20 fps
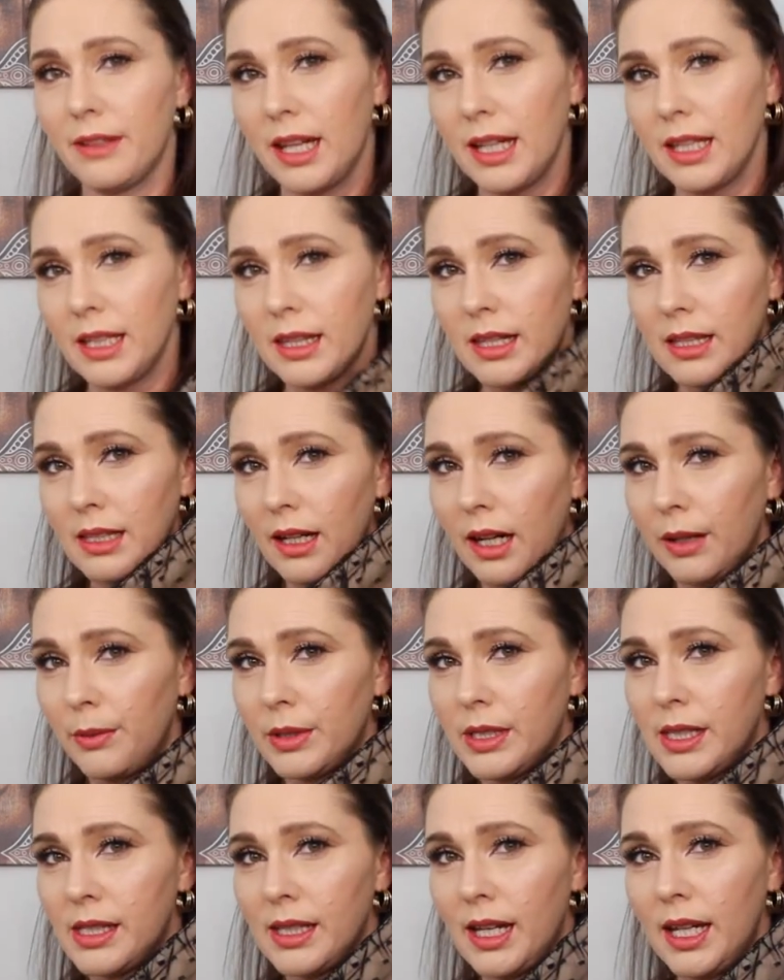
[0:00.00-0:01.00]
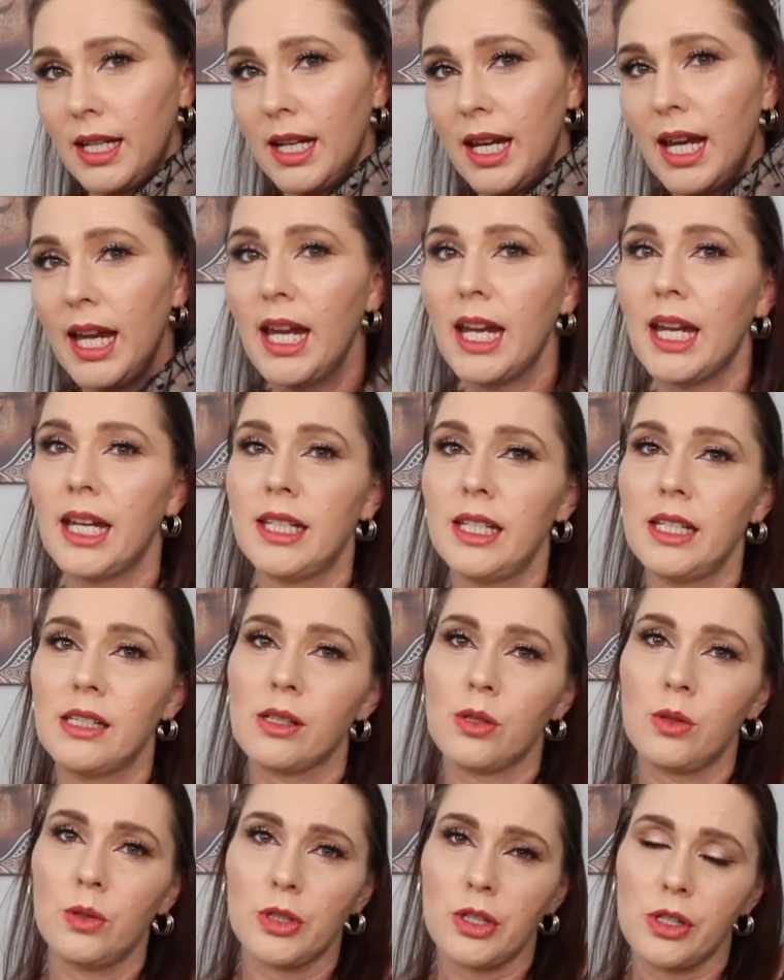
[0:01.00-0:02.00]
length, I would say. It is
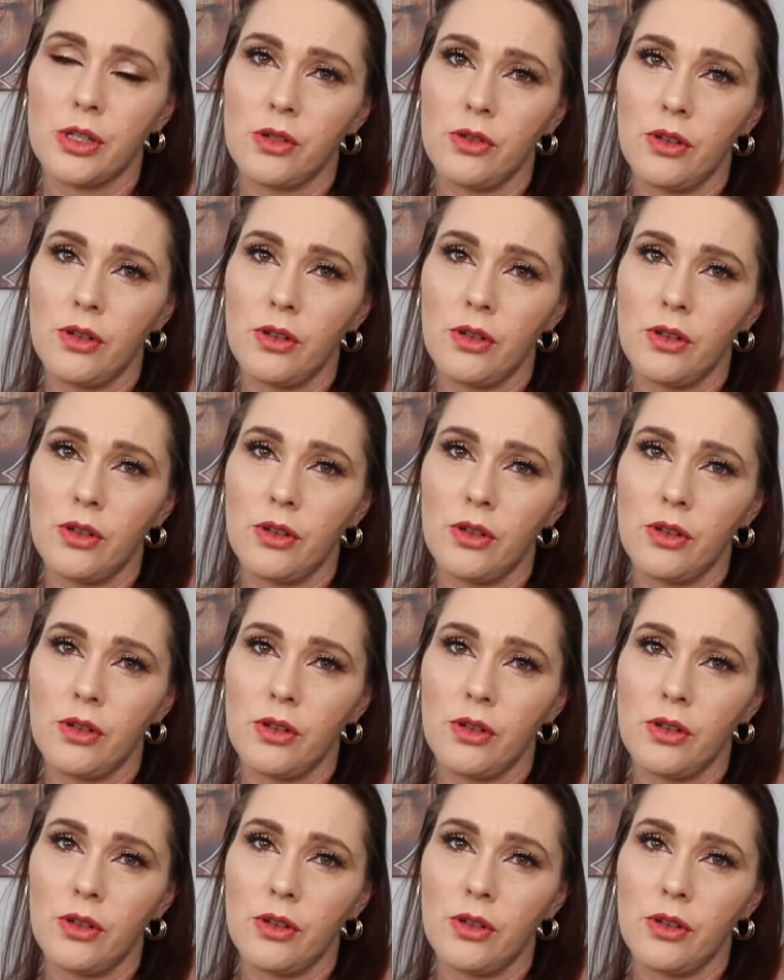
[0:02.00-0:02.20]
a gorgeous